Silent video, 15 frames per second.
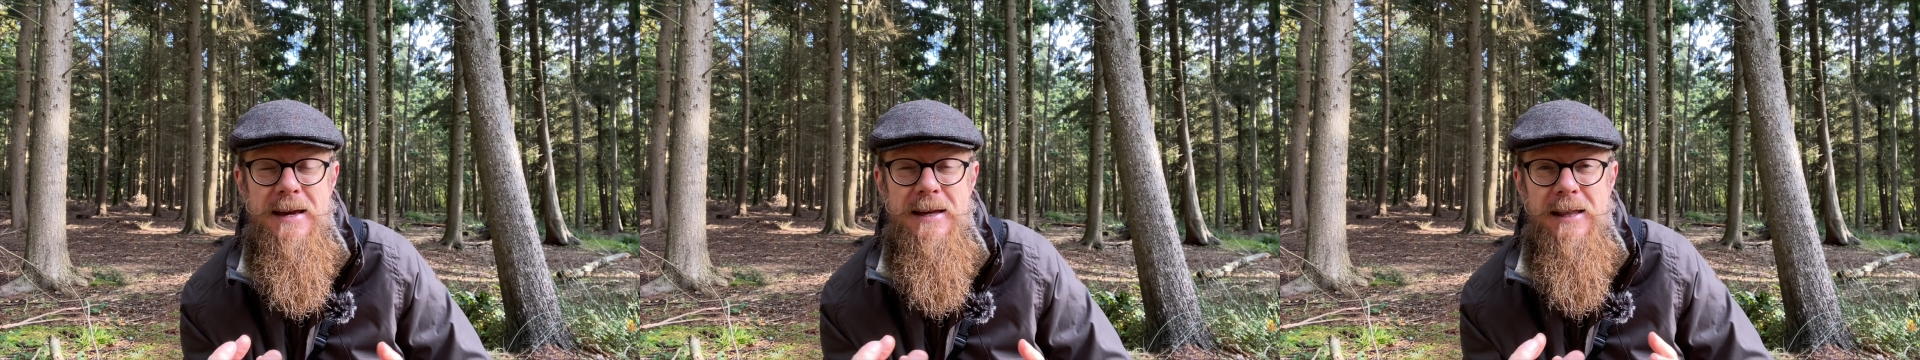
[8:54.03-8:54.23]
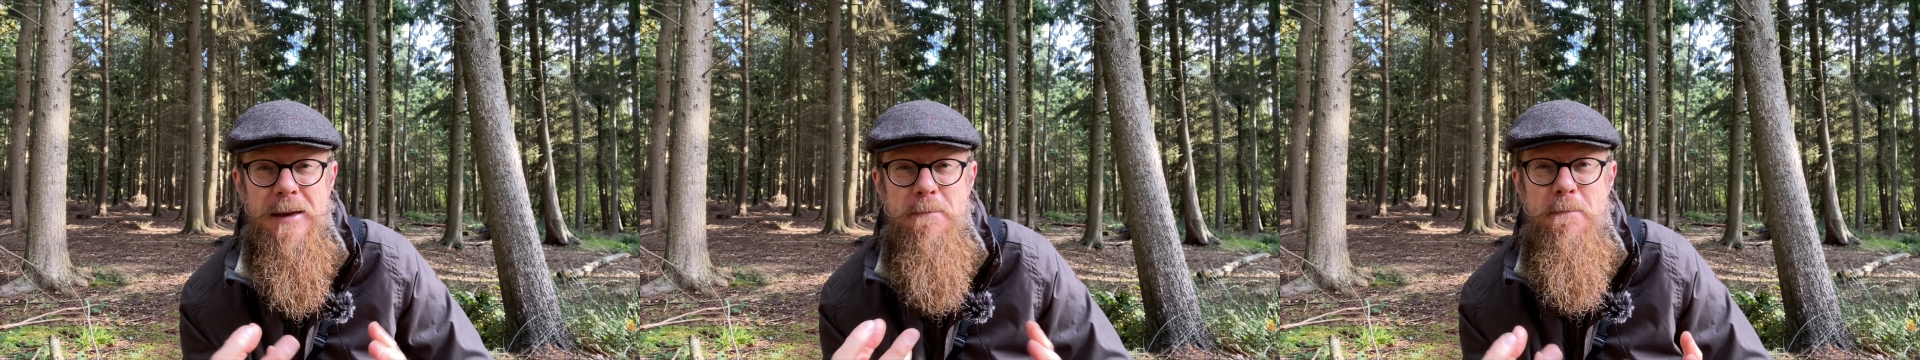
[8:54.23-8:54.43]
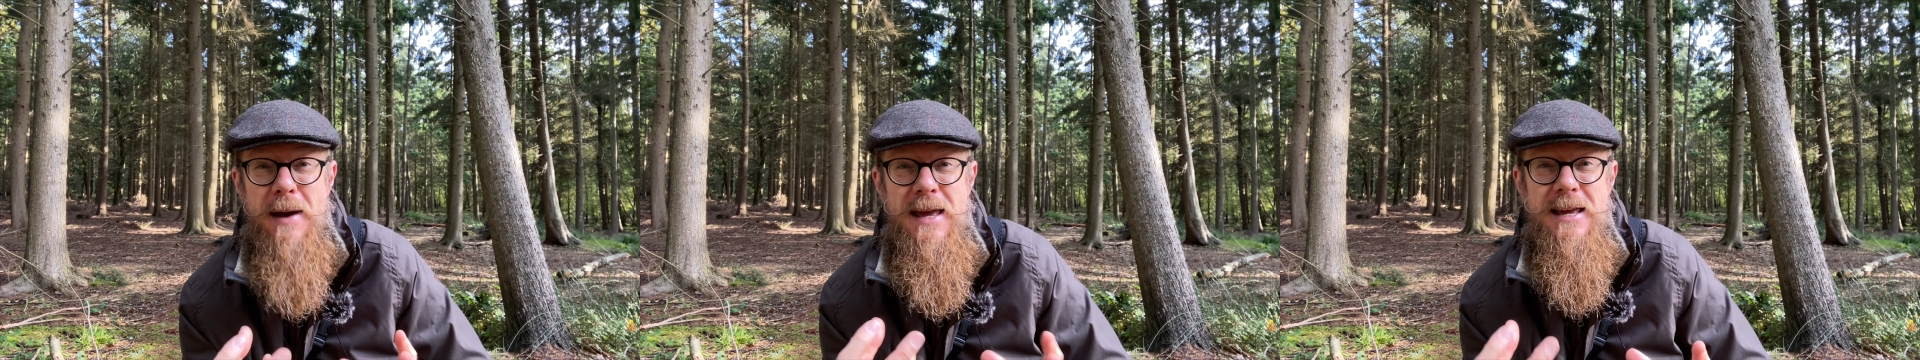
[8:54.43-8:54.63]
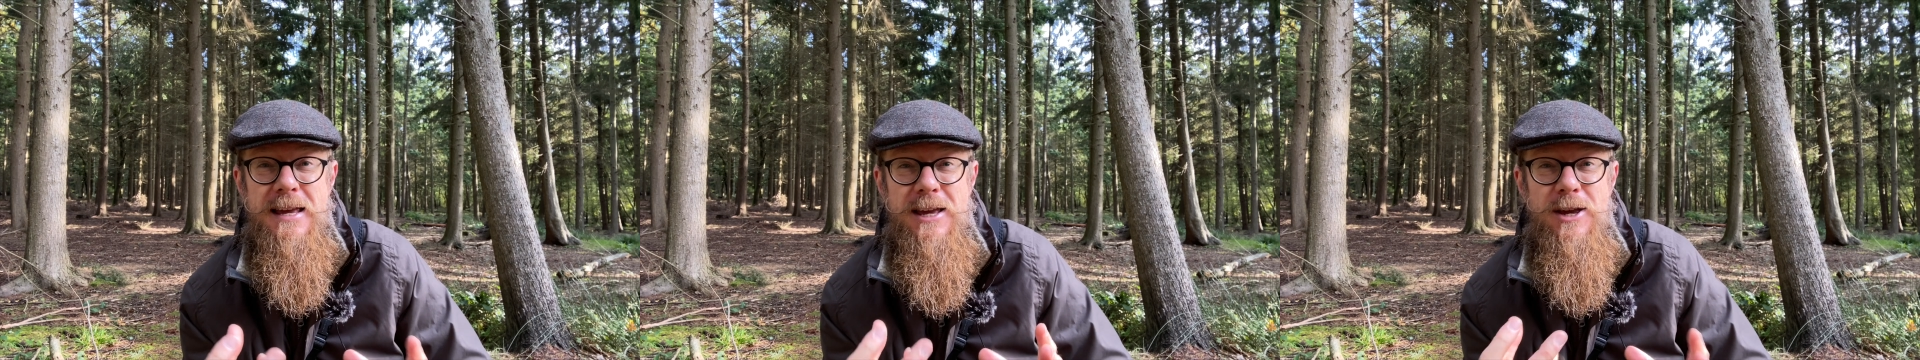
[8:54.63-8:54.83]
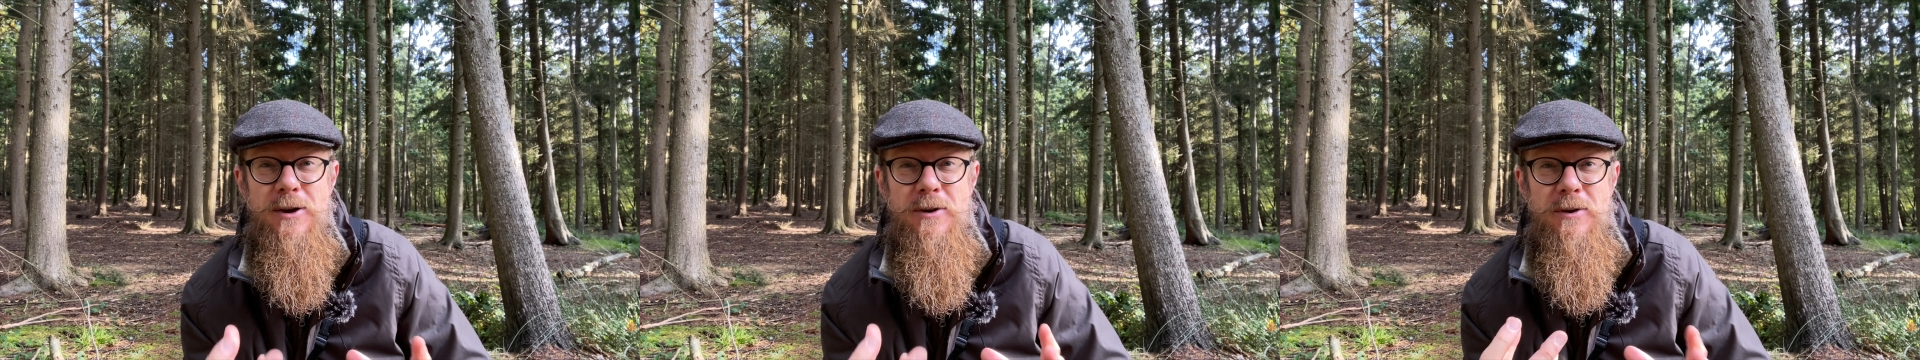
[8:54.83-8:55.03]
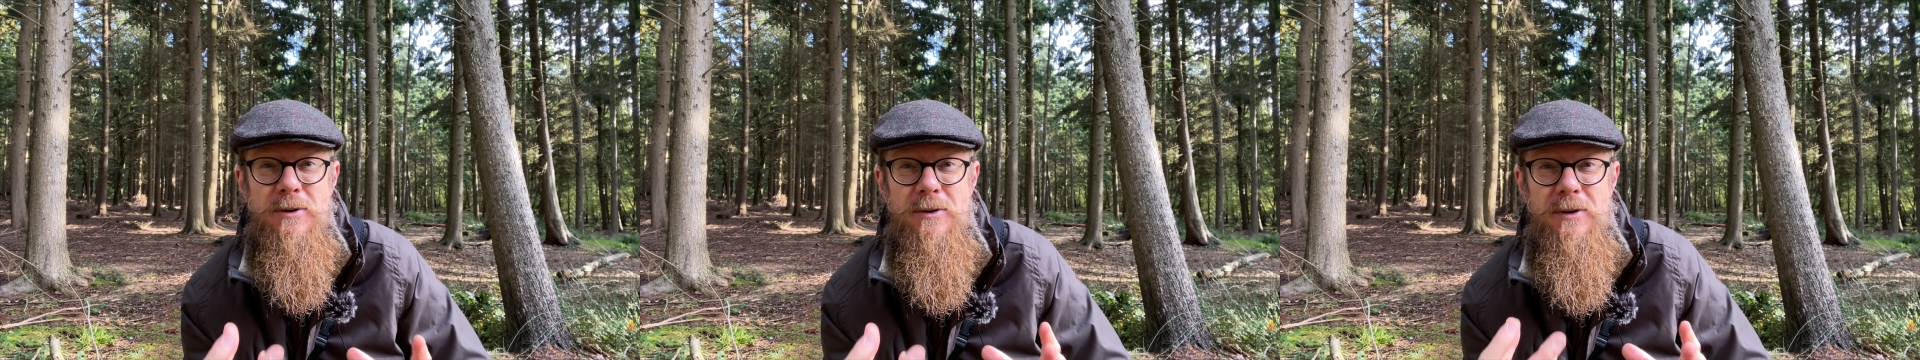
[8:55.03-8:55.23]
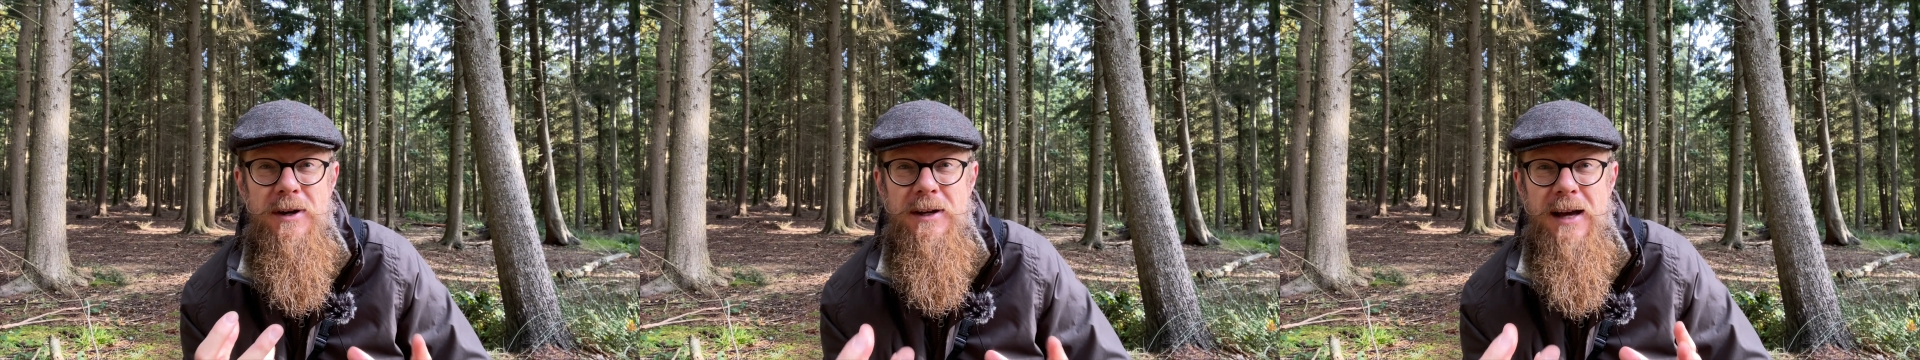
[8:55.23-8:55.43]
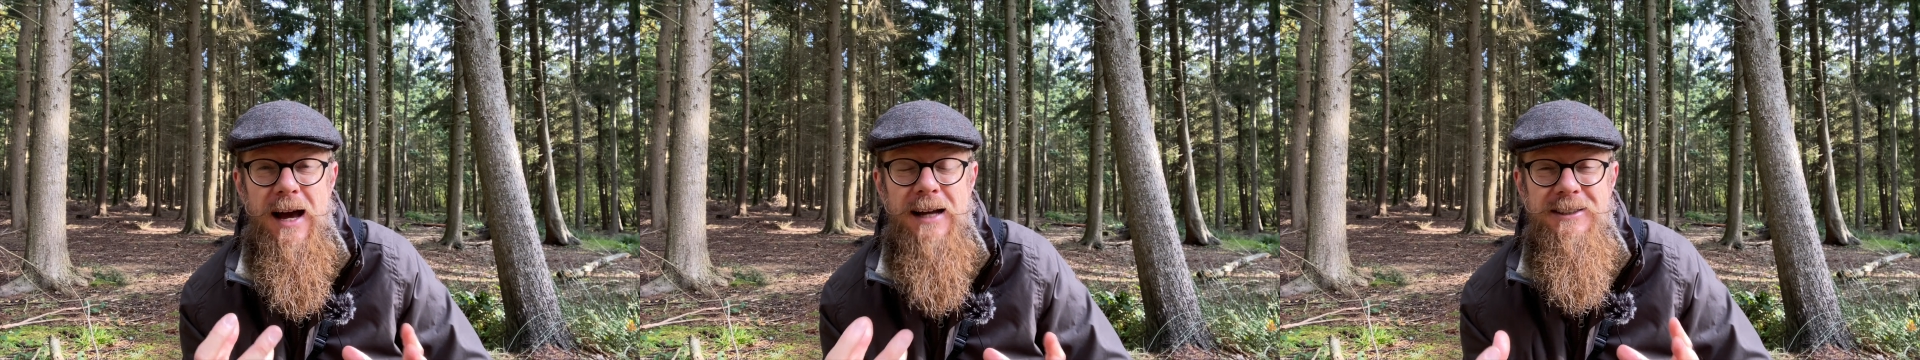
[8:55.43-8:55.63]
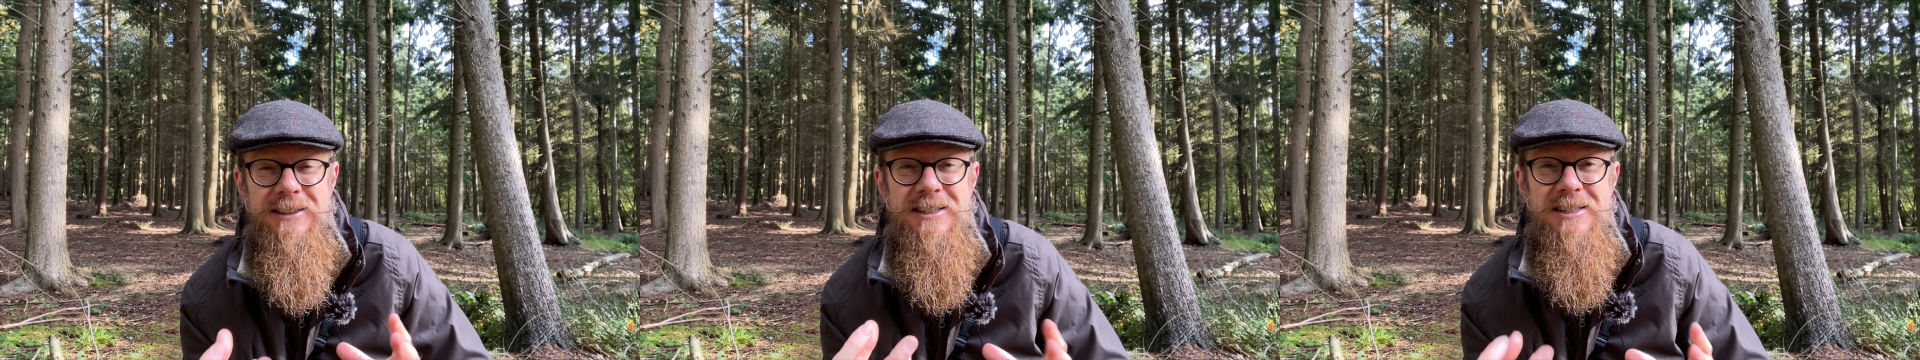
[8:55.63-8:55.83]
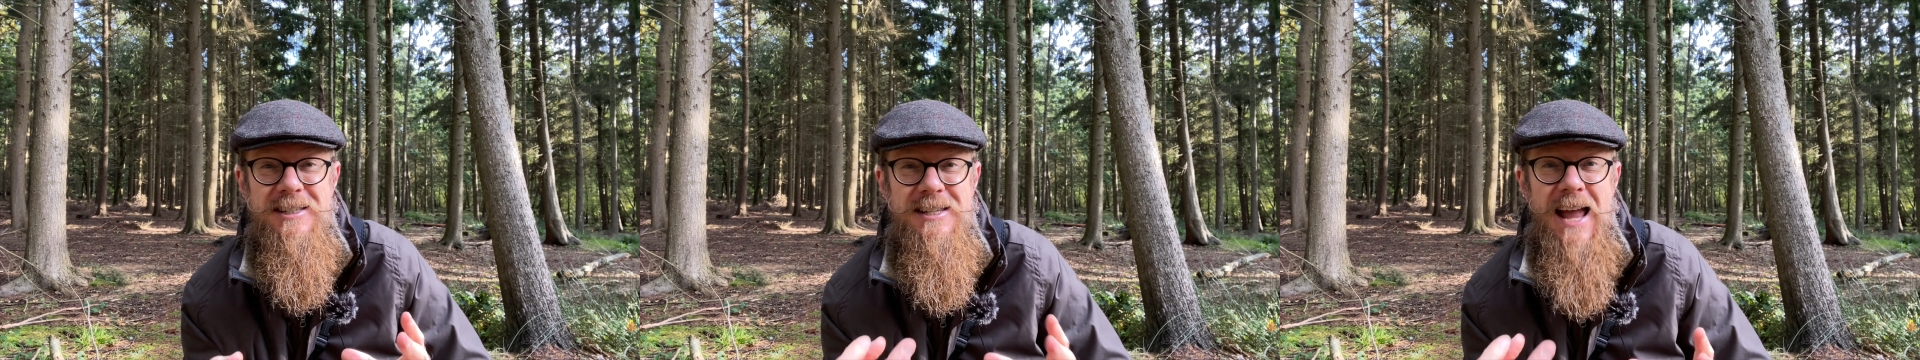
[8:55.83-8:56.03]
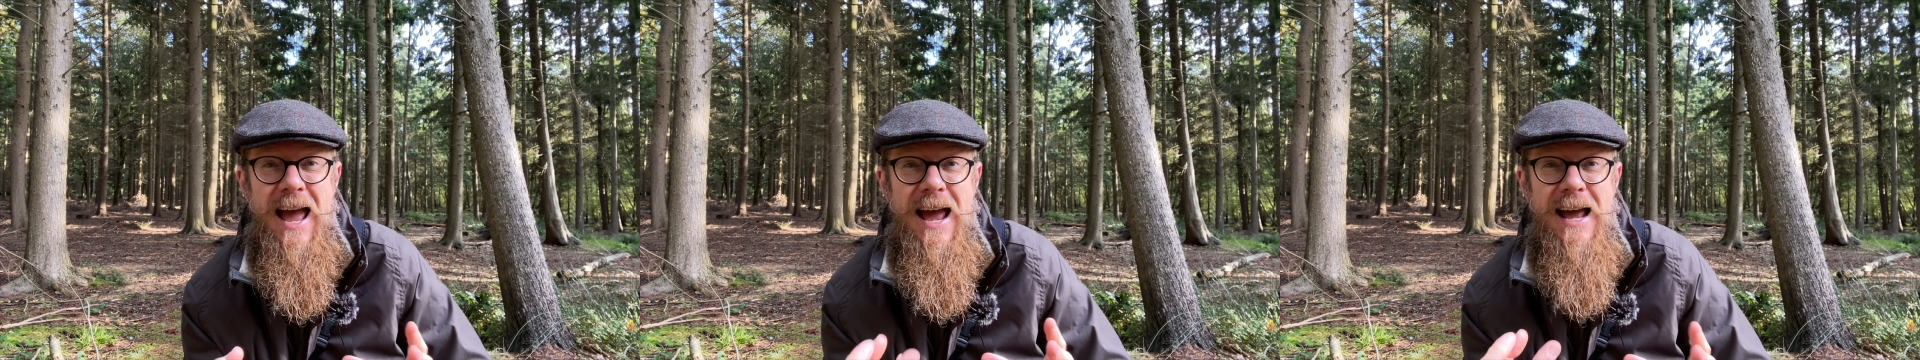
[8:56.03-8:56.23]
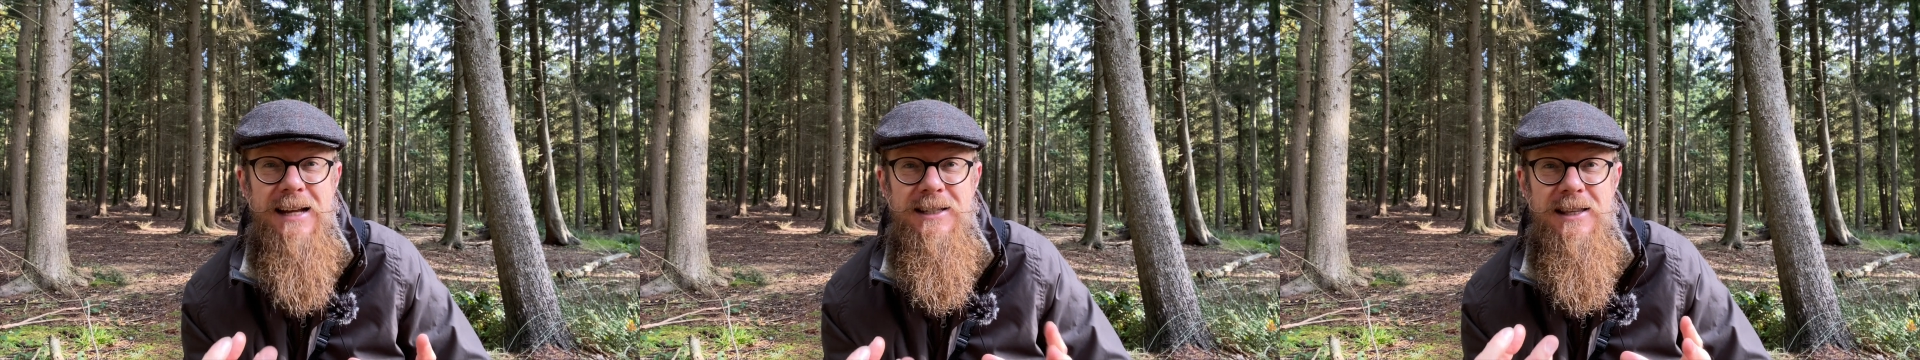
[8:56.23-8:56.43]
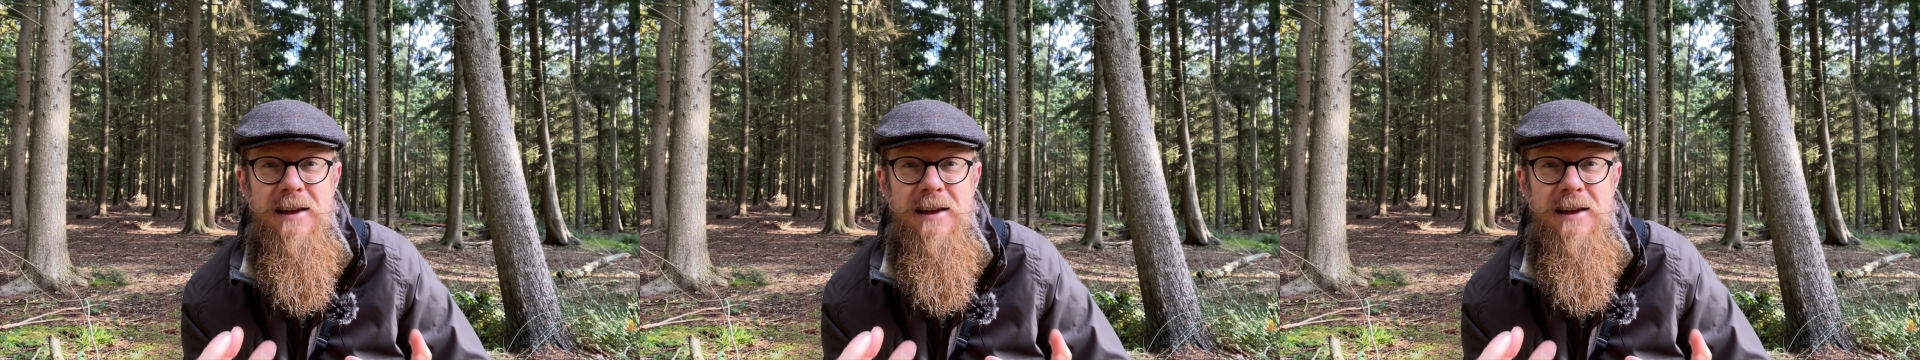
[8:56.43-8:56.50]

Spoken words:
They make you understand